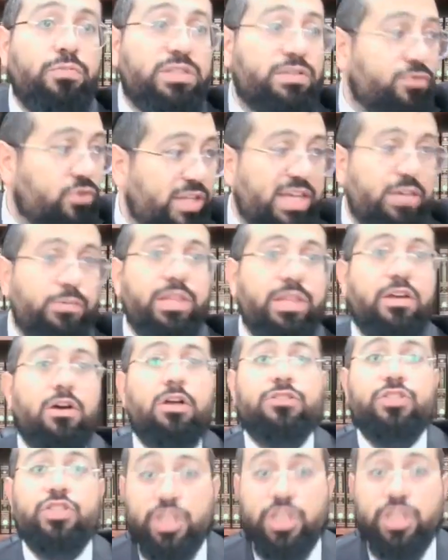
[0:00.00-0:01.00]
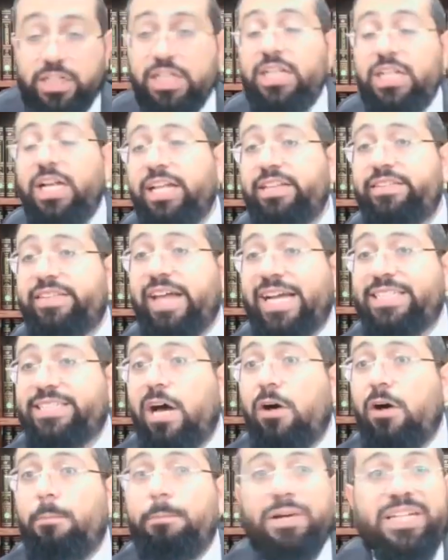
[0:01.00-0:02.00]
but if you take away the oxygen, it dies
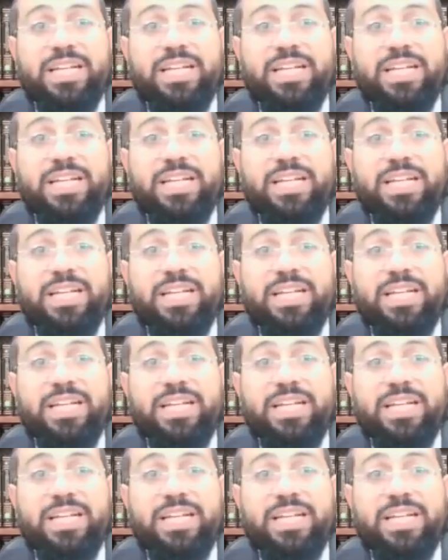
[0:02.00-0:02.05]
out.